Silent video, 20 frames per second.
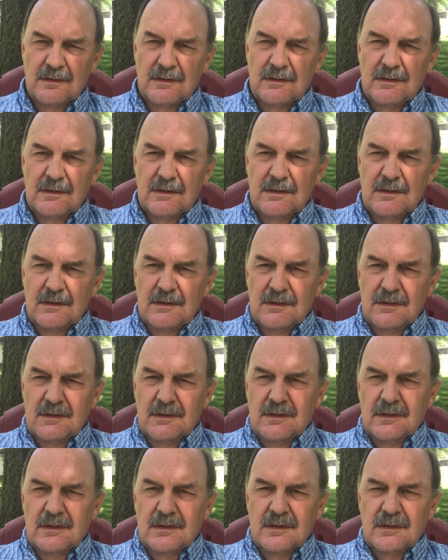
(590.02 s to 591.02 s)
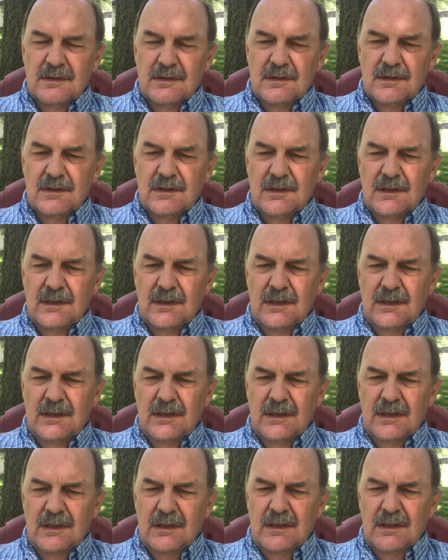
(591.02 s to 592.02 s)

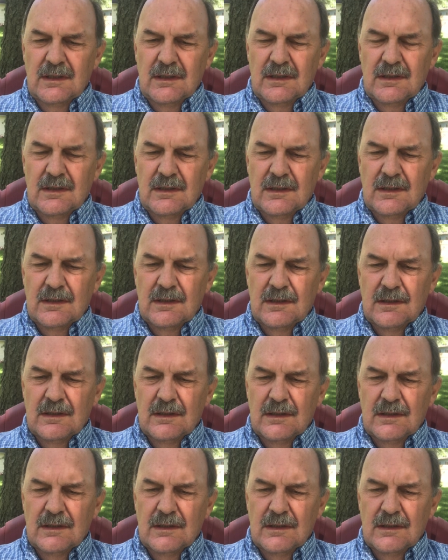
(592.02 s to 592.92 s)
Nothing is said.